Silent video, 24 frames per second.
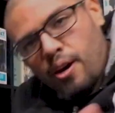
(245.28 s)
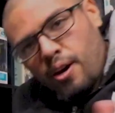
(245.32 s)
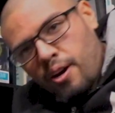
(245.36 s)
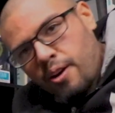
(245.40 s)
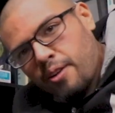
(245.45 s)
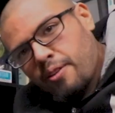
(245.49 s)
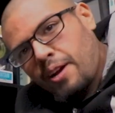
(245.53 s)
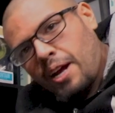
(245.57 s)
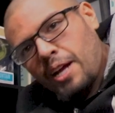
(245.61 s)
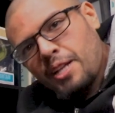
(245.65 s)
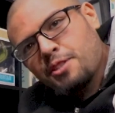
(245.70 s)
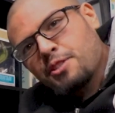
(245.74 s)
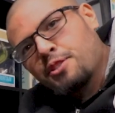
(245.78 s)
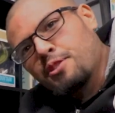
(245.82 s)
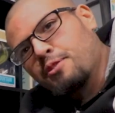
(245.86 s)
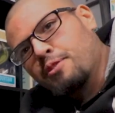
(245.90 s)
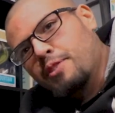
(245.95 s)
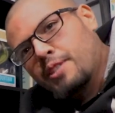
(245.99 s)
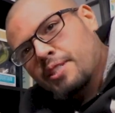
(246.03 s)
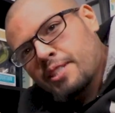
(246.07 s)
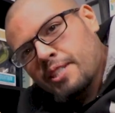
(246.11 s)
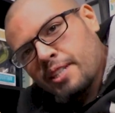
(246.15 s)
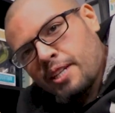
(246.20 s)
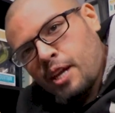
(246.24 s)
Alright, so
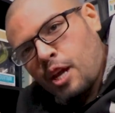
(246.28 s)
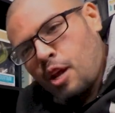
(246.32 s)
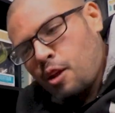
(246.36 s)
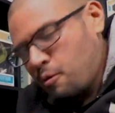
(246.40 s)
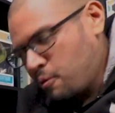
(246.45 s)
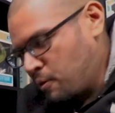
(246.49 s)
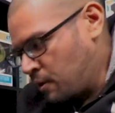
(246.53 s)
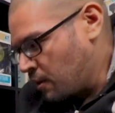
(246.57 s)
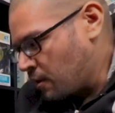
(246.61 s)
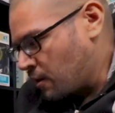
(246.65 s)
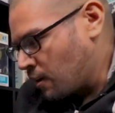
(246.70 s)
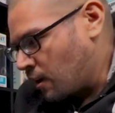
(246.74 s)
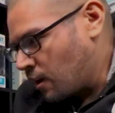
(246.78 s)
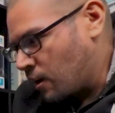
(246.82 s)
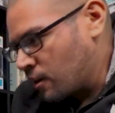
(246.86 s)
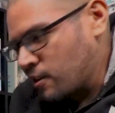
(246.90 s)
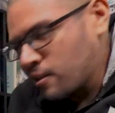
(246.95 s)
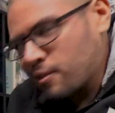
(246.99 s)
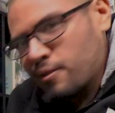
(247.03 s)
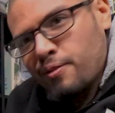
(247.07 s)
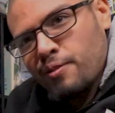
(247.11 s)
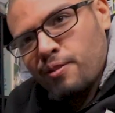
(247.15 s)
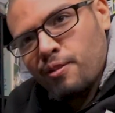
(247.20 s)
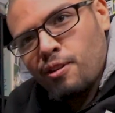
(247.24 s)
once again we are on
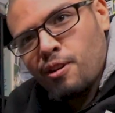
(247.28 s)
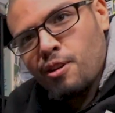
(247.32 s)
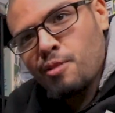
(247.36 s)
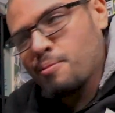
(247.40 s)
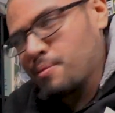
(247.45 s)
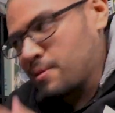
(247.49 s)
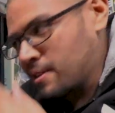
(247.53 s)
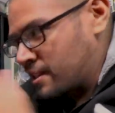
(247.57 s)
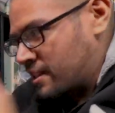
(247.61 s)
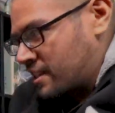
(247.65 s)
the floor,